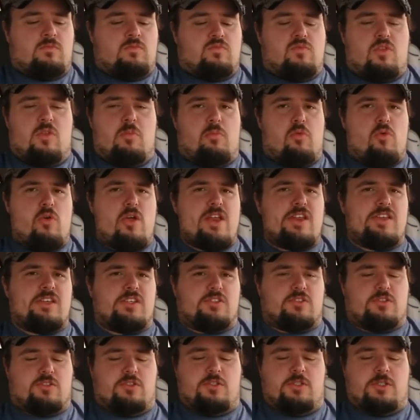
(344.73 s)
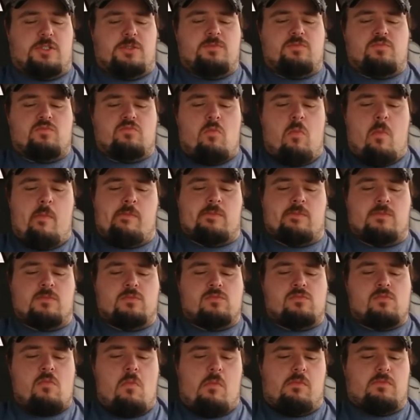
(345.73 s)
the breading is good,
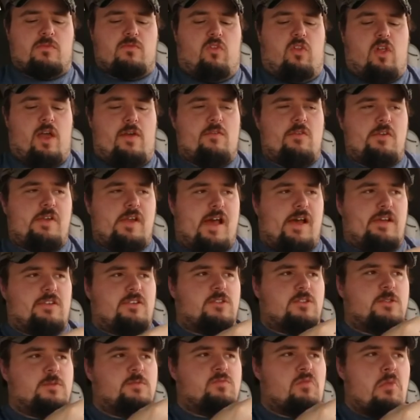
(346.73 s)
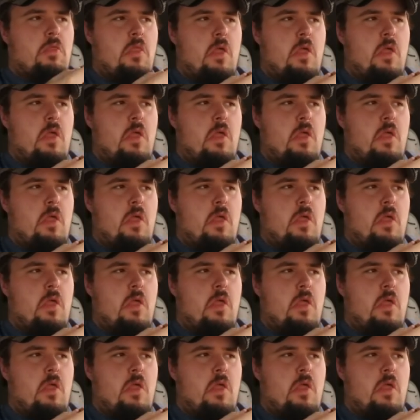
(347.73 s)
flavored nicely.